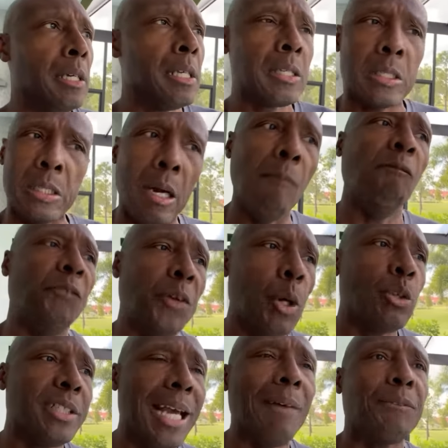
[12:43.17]
some
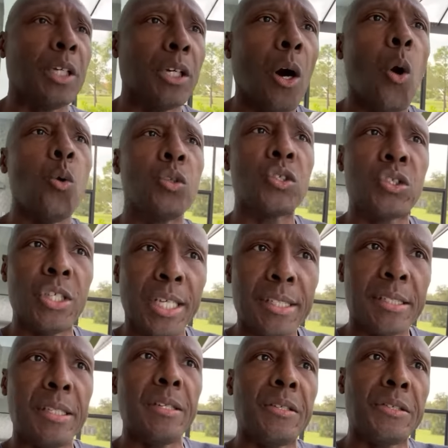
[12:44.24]
folks have to go
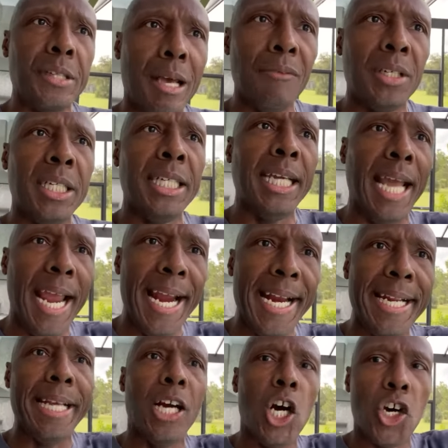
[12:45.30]
60, 70,
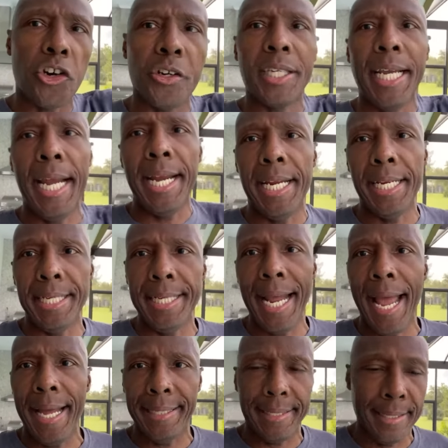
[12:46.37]
80, 100K in
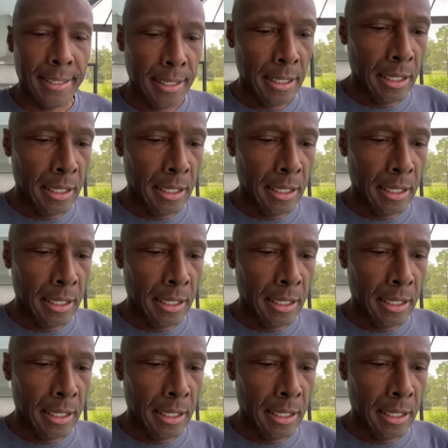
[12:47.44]
debt